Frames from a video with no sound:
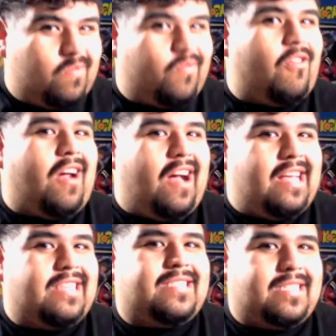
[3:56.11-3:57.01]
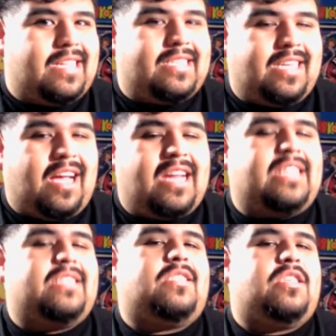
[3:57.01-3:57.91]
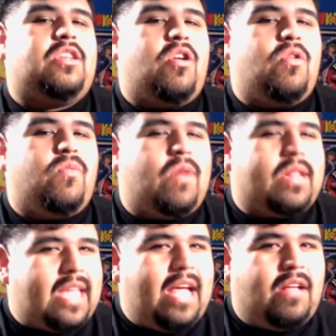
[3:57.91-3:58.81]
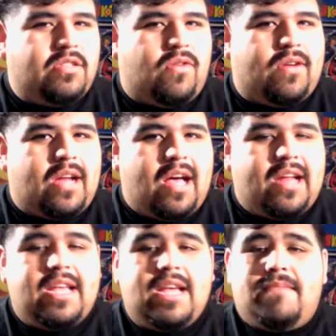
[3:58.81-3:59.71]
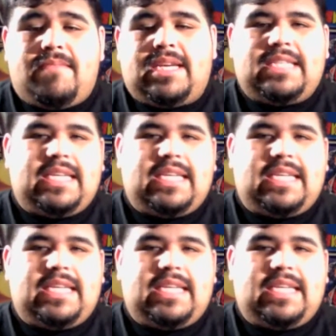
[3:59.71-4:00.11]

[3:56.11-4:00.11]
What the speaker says: for us as the audience, to know what the hell's going on, because they